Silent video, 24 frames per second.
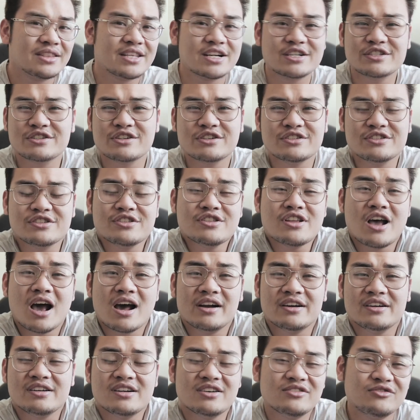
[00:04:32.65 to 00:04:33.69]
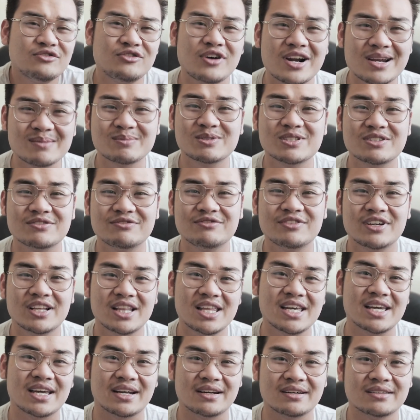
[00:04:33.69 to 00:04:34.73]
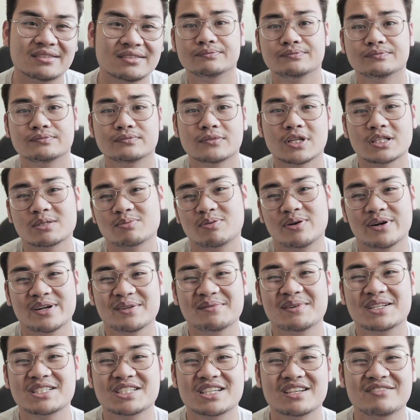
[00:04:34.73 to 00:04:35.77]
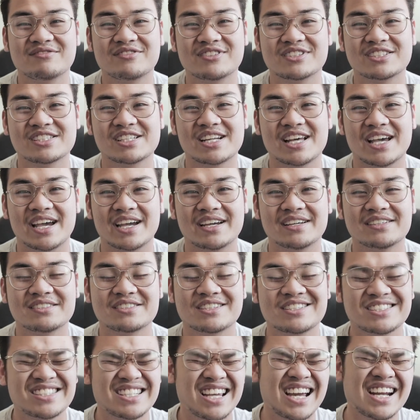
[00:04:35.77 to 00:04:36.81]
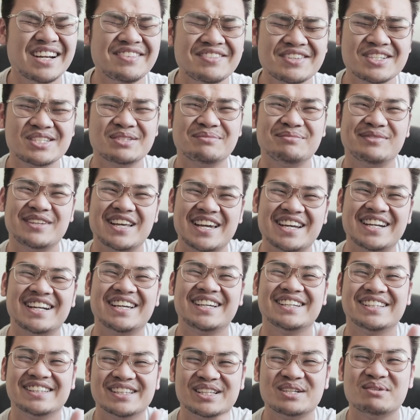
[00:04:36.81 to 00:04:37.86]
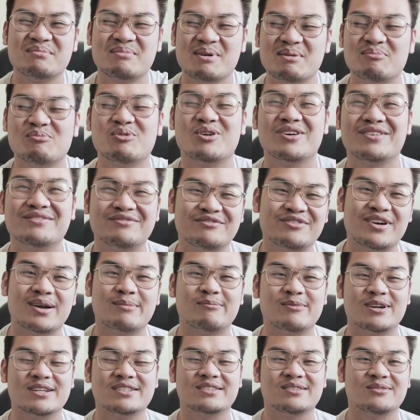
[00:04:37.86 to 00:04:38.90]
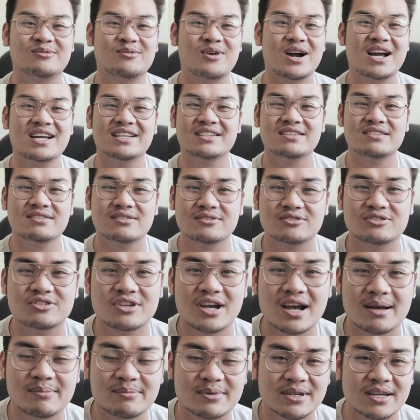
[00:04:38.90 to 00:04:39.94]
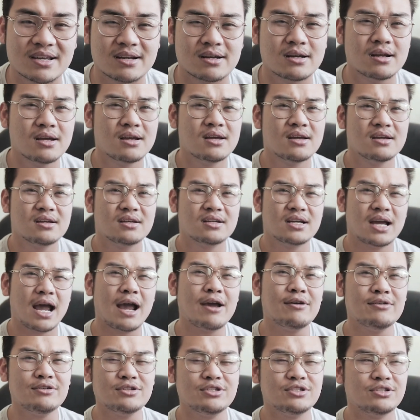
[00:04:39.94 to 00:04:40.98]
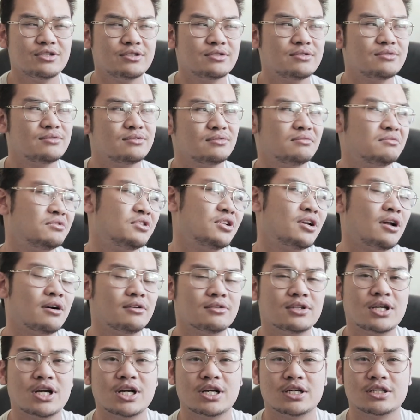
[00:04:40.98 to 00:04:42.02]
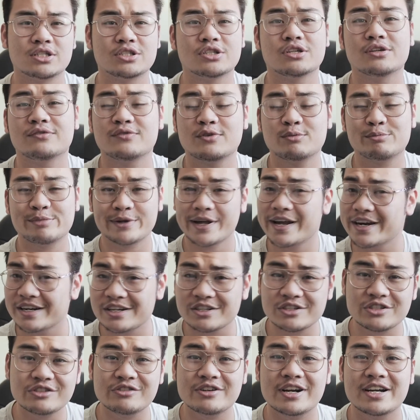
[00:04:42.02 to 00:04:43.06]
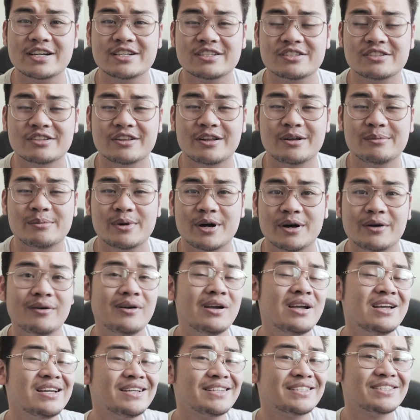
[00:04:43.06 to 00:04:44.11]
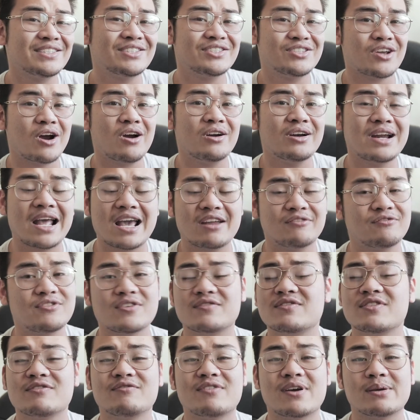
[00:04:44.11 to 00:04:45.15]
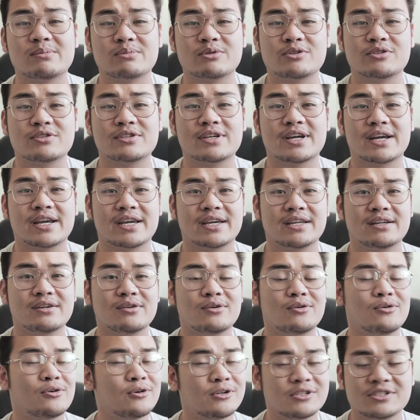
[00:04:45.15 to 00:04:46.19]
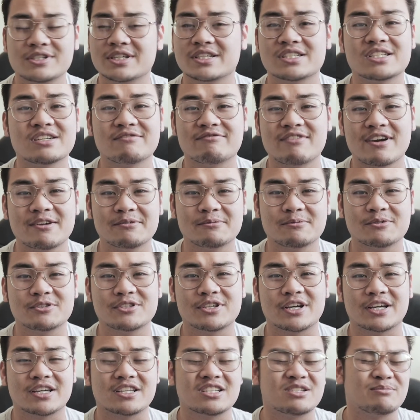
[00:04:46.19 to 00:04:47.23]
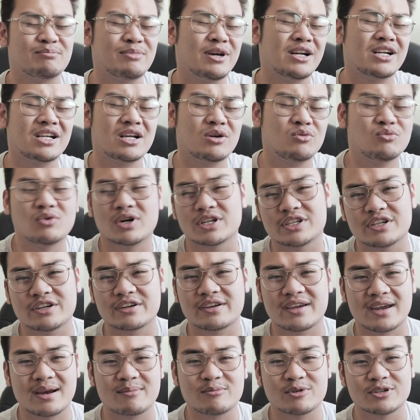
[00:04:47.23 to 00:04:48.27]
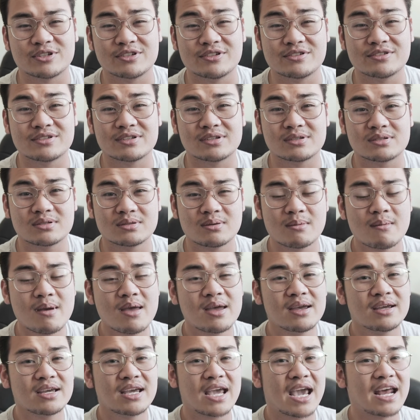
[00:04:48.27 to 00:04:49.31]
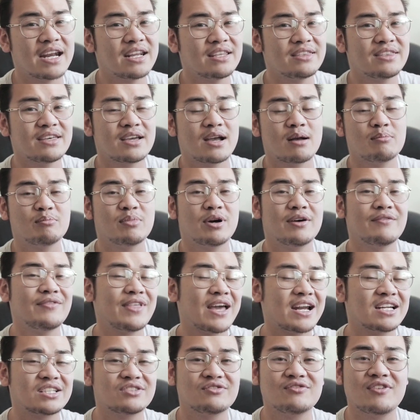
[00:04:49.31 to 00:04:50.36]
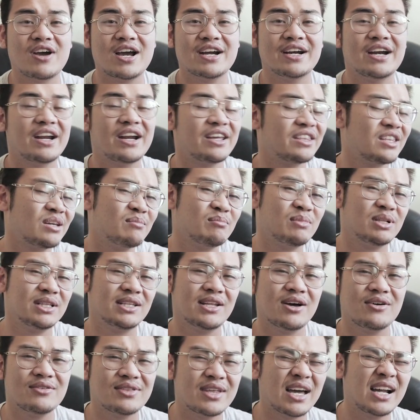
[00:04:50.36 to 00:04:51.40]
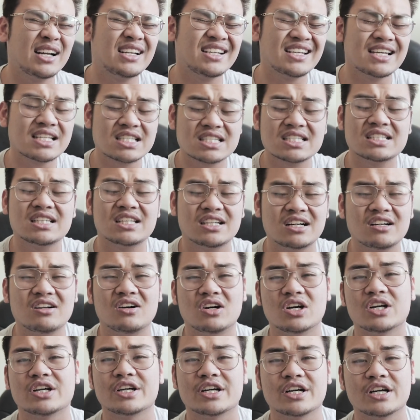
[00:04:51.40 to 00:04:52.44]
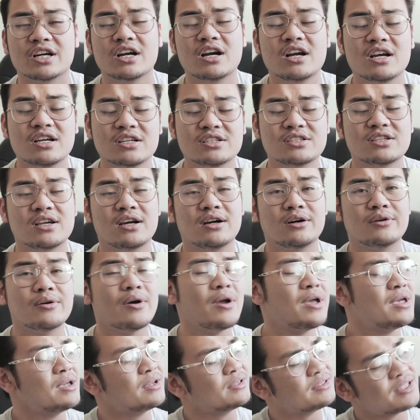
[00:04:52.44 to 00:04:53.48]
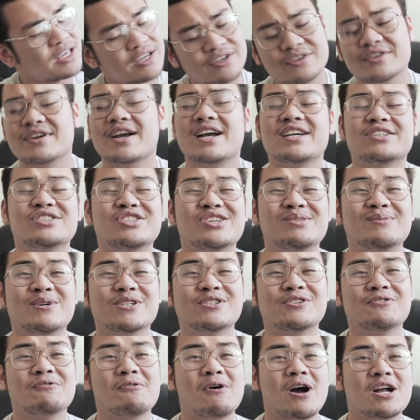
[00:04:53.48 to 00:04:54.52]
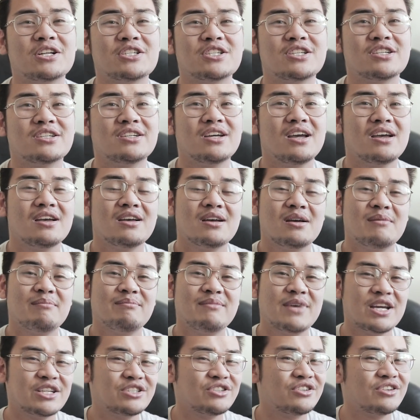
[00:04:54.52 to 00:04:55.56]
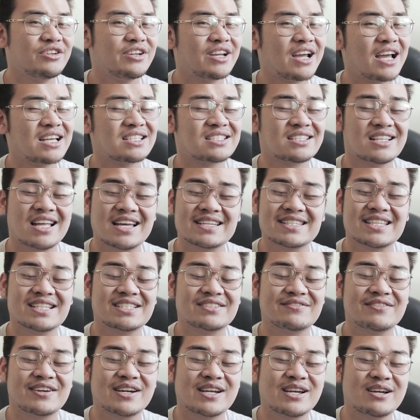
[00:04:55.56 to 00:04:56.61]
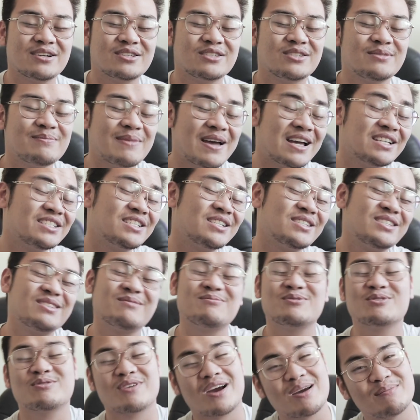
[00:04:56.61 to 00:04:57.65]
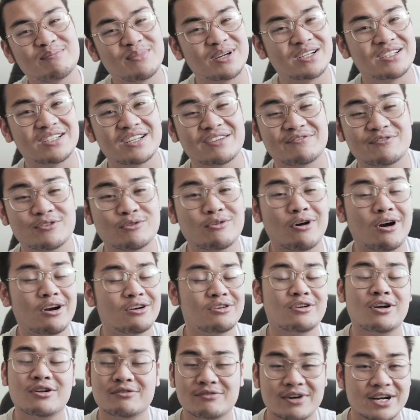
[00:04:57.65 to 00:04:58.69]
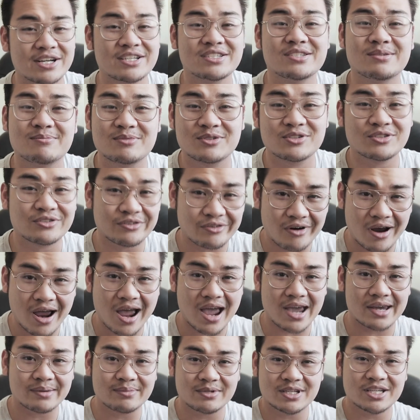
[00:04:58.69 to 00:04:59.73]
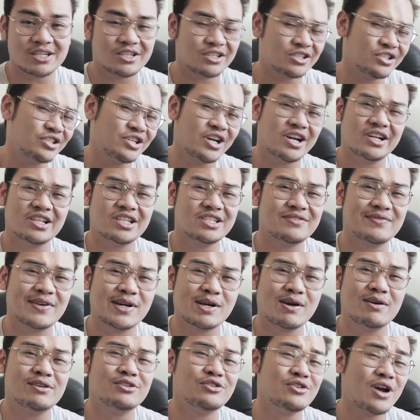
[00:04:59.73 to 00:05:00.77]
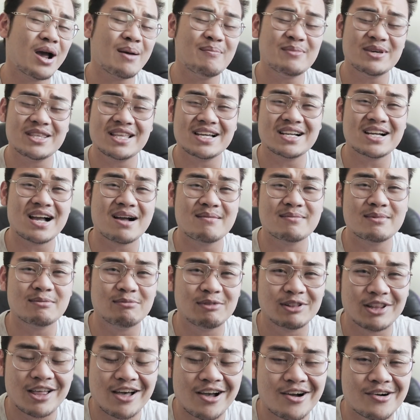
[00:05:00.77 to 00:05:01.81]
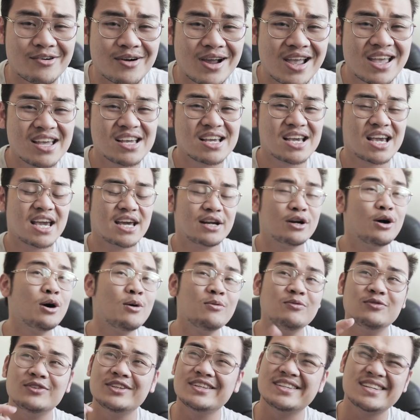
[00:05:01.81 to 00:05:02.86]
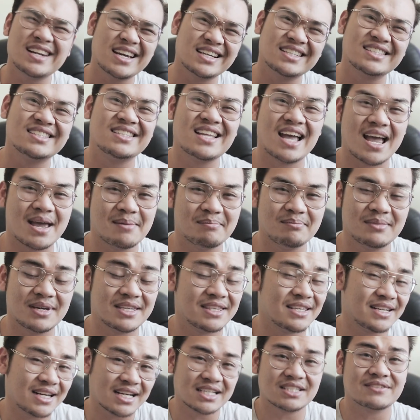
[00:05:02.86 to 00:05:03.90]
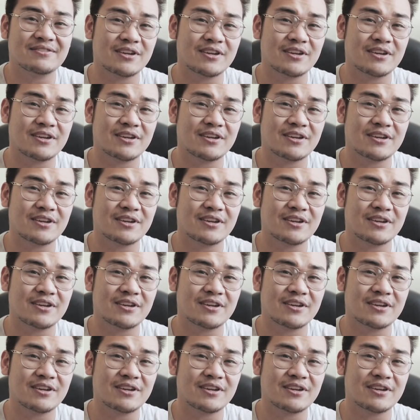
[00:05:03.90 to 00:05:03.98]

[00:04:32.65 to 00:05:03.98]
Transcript: there's just not enough frames to fill in. That's pretty much it for today. Just kind of explaining a little bit more of frame rates and why it's so choppy and how you should, learn. So if you're planning to shoot any slow-mo, start at 50 frames per second or 60 frames per second, depending on what your camera uses. Anything above that is fine, anything below that gets a little harder. So, thank you guys so much for watching. make sure you guys like this video, smash that subscribe button if you aren't already subscribed, share this video and drop me that comment below, and hopefully next time in the next